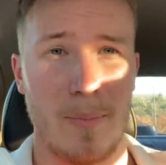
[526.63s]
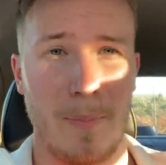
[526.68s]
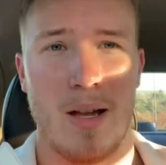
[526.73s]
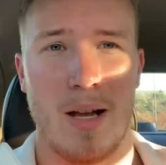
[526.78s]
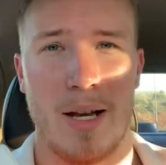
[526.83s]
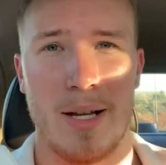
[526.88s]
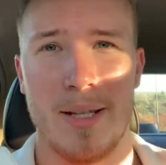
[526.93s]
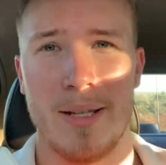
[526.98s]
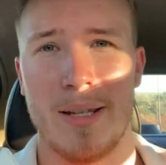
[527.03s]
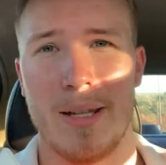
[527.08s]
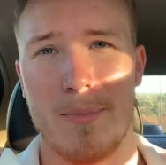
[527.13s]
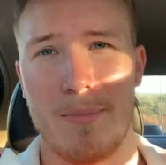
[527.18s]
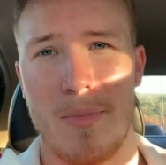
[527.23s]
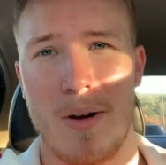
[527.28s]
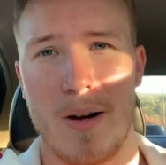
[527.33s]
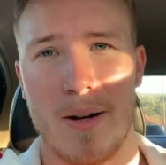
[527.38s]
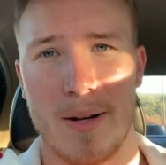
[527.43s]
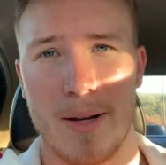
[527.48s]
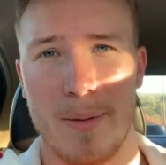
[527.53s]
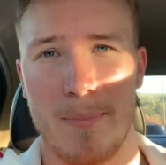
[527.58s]
I didn't get
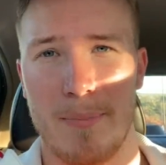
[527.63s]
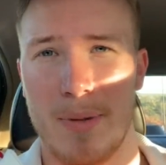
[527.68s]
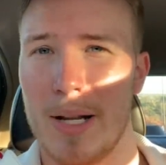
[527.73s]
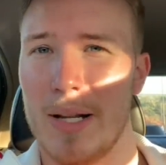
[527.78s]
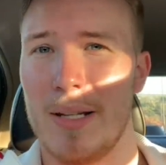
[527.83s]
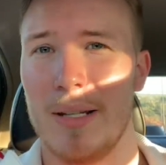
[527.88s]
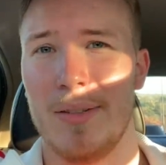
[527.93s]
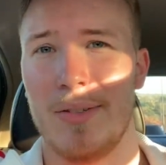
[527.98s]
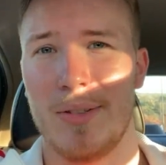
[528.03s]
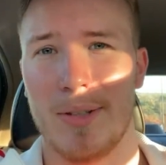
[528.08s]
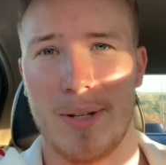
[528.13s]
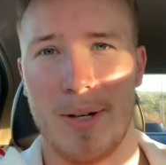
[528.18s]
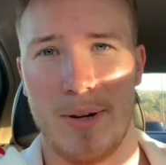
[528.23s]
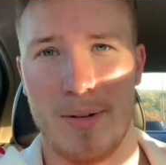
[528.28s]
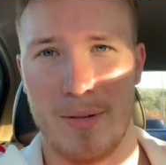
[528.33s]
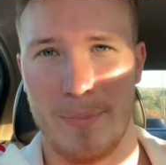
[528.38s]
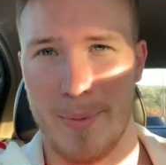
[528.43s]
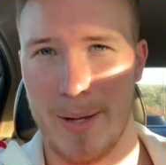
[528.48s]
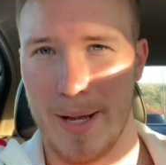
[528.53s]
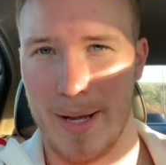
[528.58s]
manga, but I did
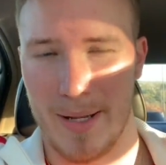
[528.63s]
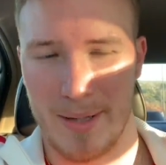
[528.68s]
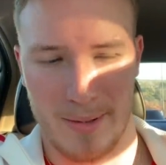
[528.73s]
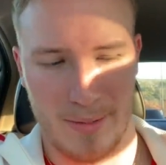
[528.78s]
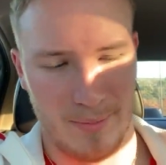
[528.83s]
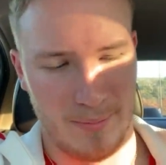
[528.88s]
secure the bag.